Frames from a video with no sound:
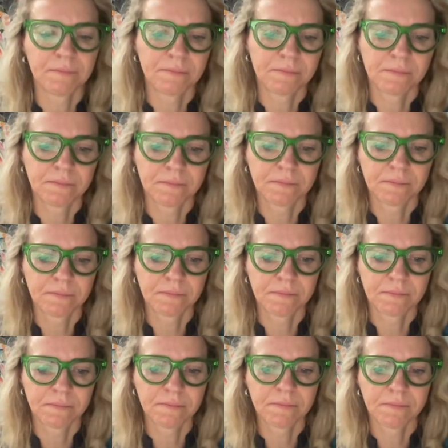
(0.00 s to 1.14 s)

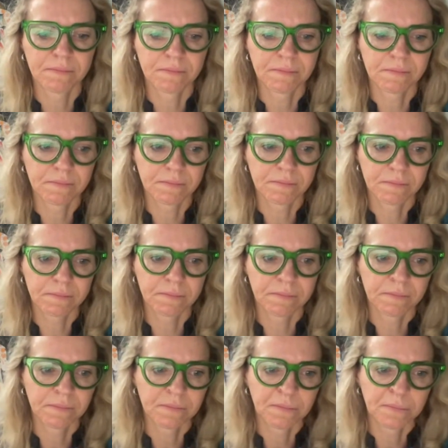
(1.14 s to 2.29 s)

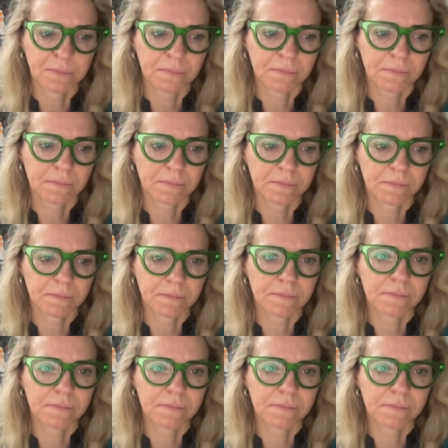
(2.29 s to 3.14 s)
No words are spoken by the person on screen.